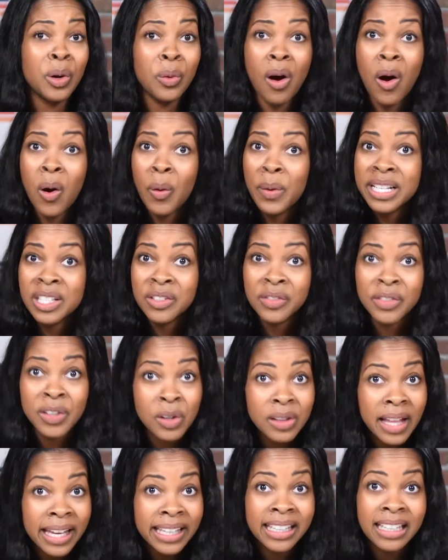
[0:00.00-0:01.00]
don't always feel
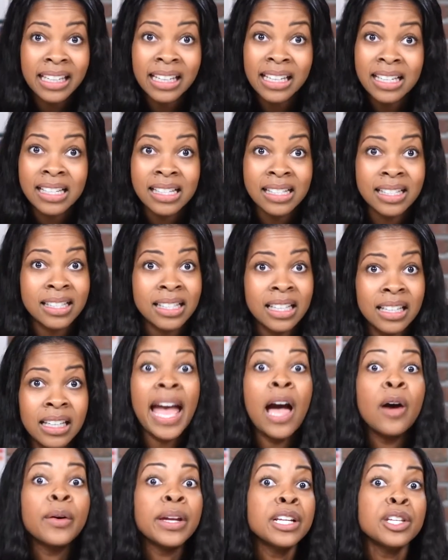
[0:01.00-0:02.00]
like it is?
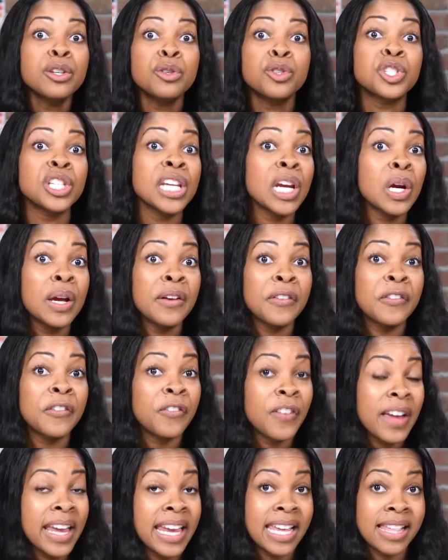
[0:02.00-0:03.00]
How can you share a
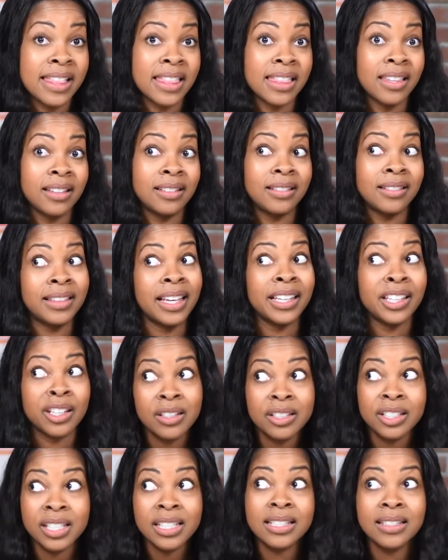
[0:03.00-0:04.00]
faith that
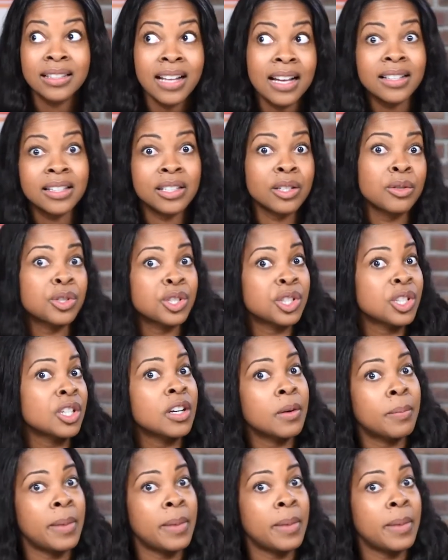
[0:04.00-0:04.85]
you're just not so sure